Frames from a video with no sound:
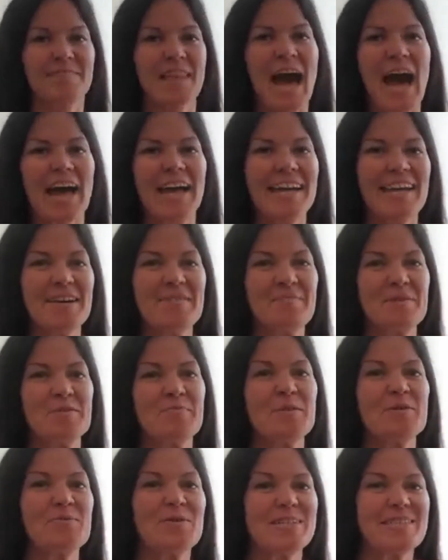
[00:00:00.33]
Hi, I'm
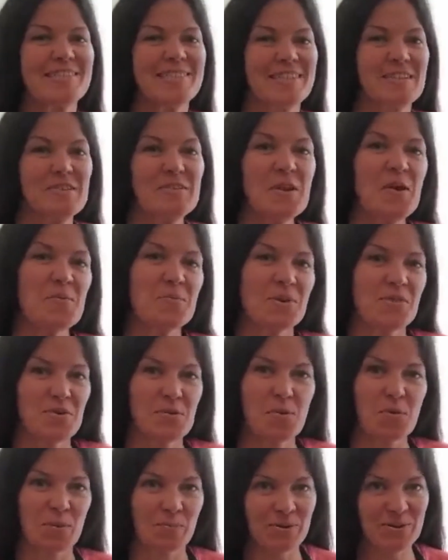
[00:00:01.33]
Kimball Wilson with
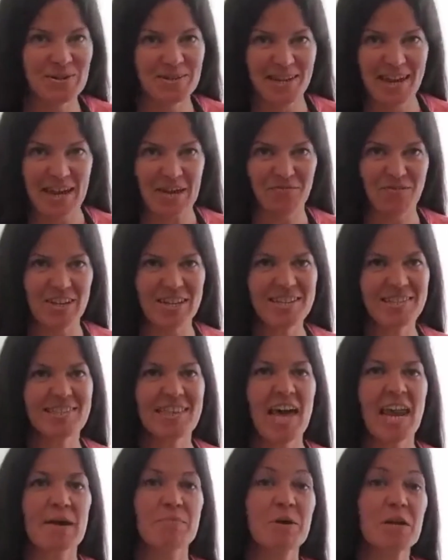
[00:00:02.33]
Corporate to Canvas,
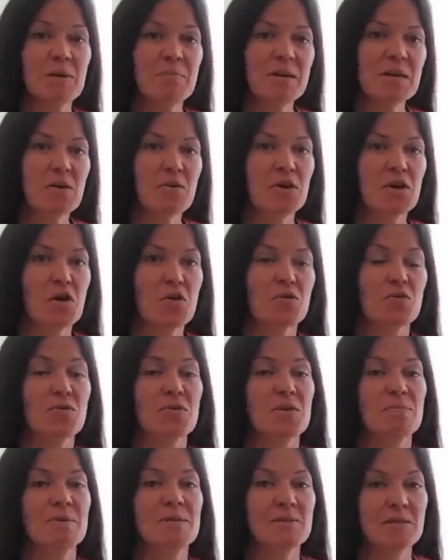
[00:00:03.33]
and I'm going to be going over
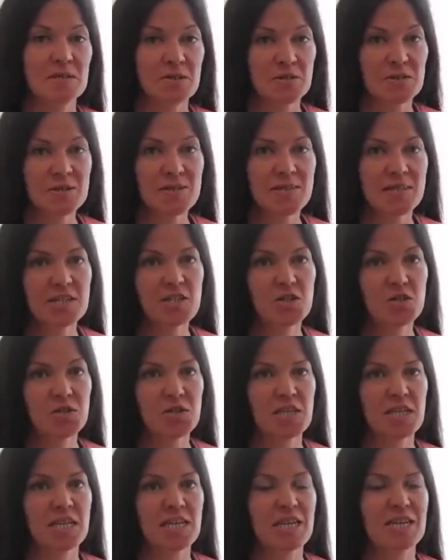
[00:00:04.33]
the materials that you'll
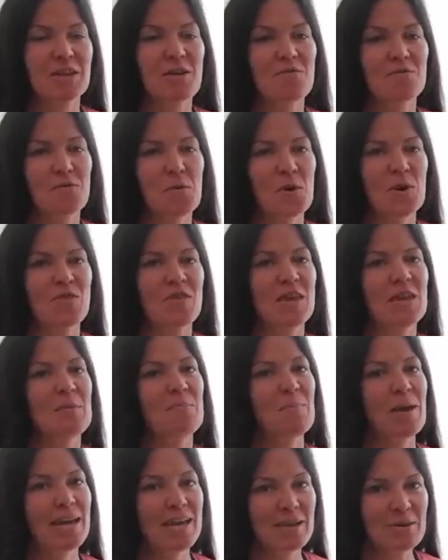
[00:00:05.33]
need for the
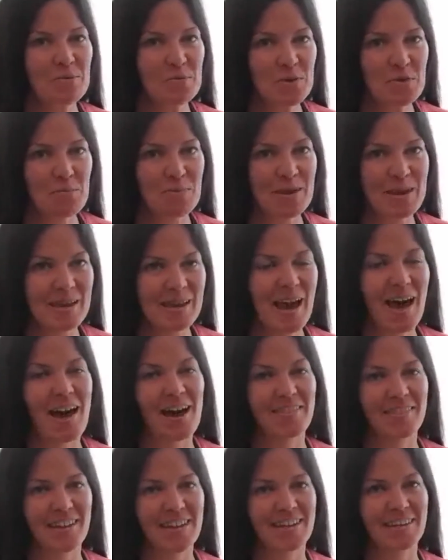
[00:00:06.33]
Paint With Me
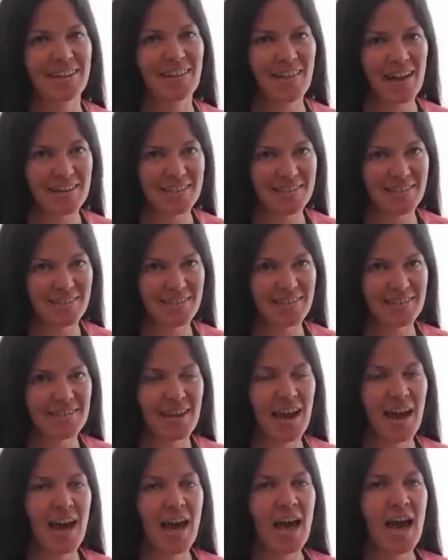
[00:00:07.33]
online classes.
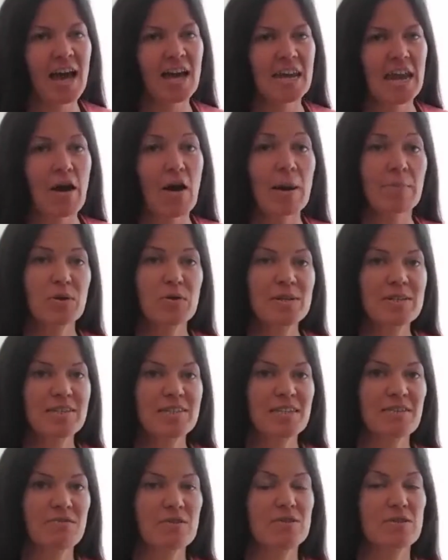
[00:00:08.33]
Now, I'm going
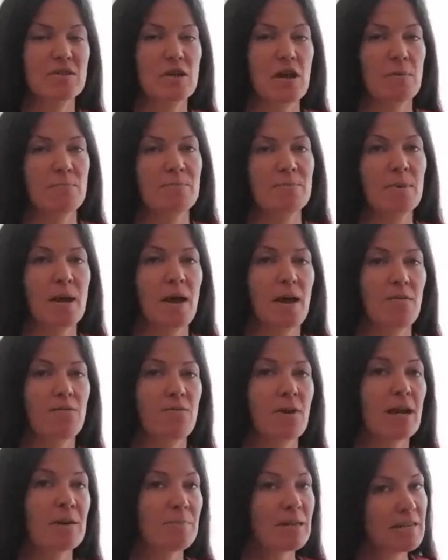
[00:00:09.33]
to give you some
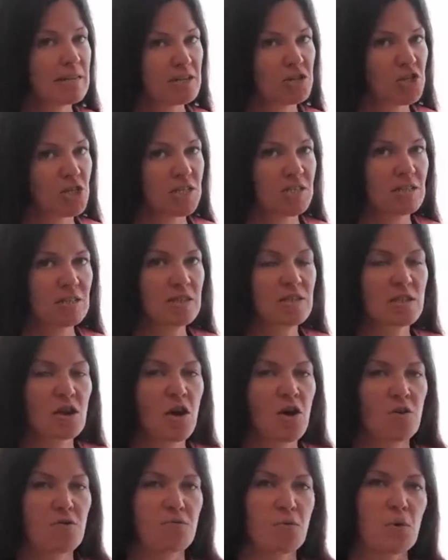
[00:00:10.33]
recommendations
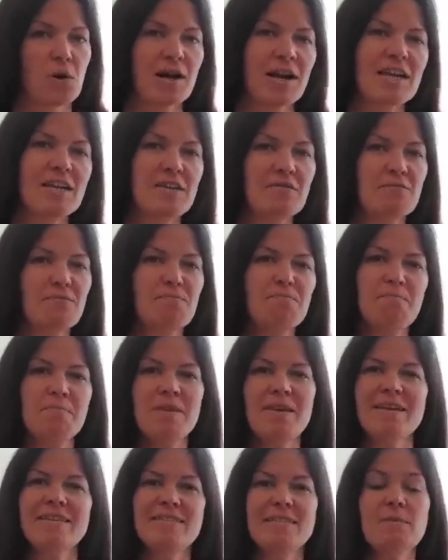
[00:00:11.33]
for kind of,
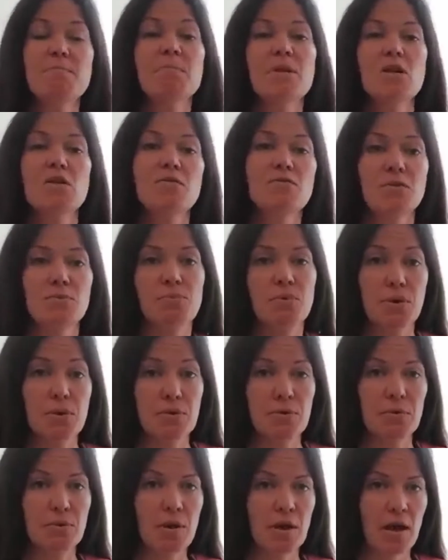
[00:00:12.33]
I'd say, middle of the
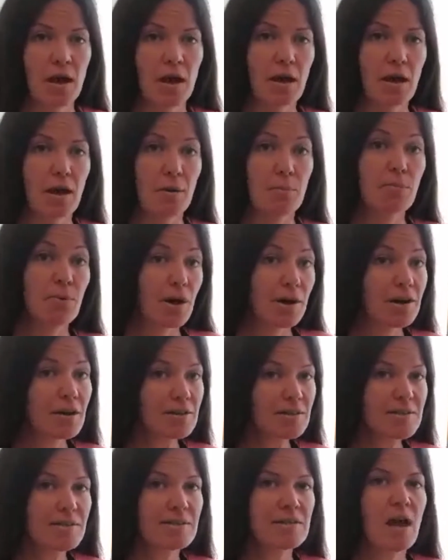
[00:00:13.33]
road
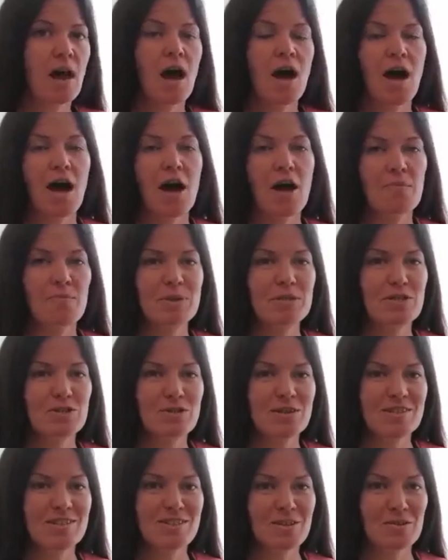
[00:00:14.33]
products, but you
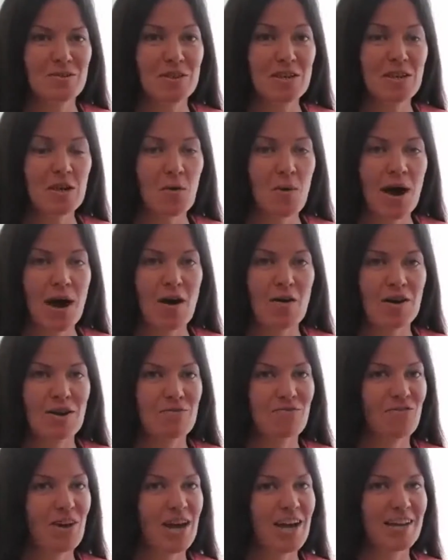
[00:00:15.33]
can certainly go out
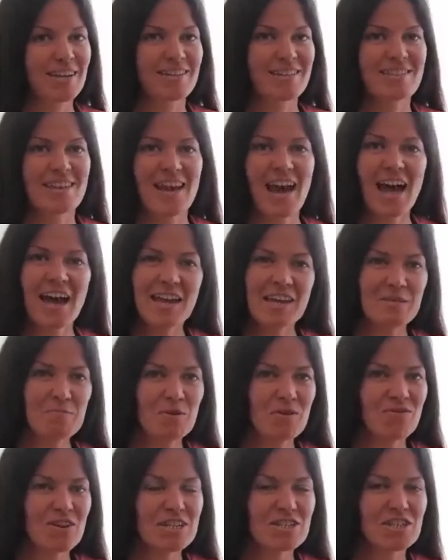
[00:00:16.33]
and find the high-end
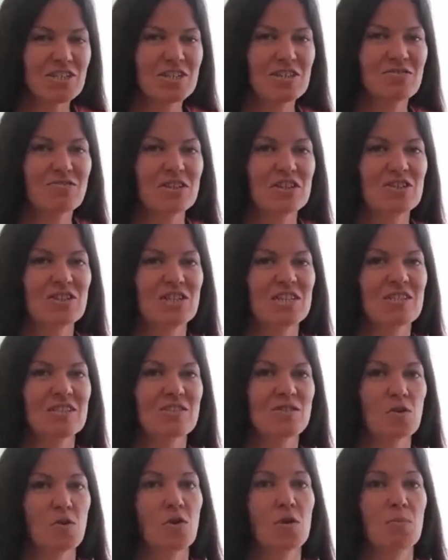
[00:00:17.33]
professional
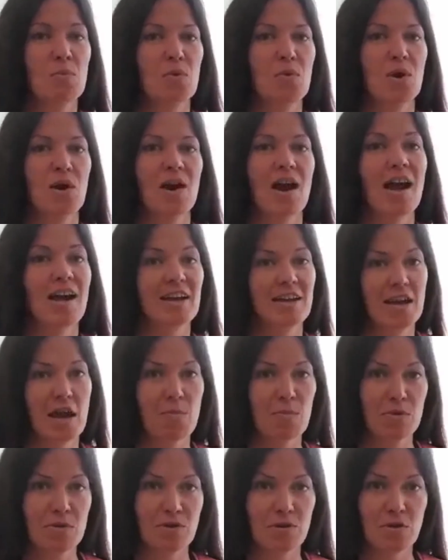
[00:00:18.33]
versions or more
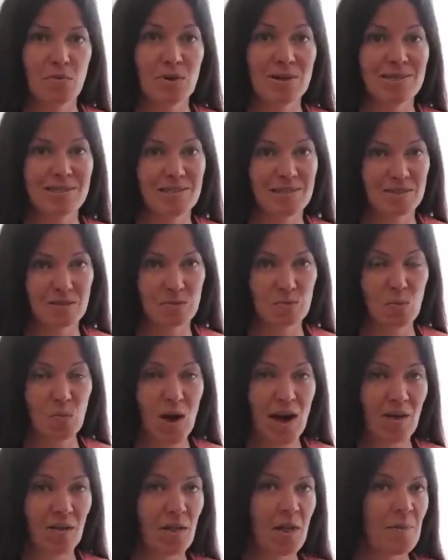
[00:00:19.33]
economical ones as
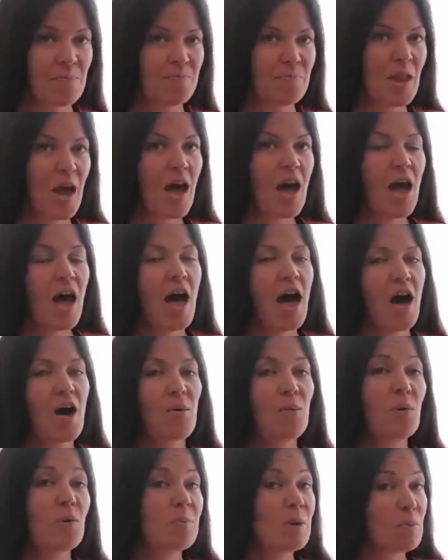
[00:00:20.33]
well.
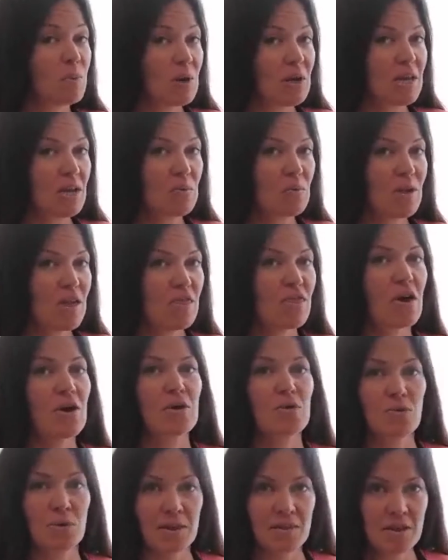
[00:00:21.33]
We'll be working with
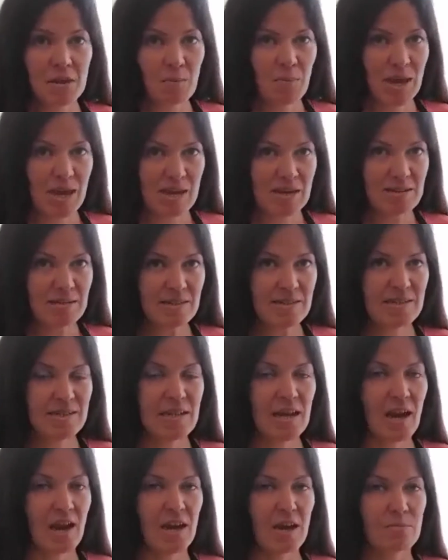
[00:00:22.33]
acrylic paint.
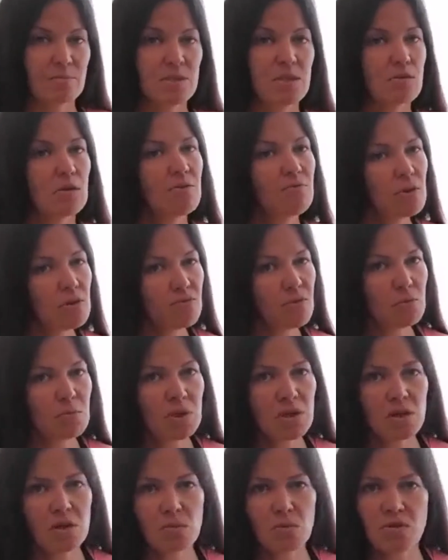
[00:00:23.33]
So if you're
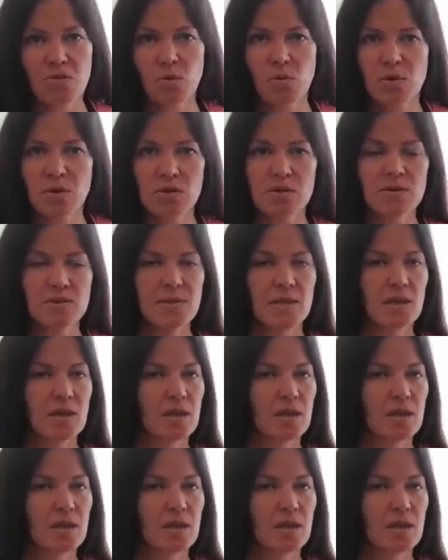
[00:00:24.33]
familiar with oils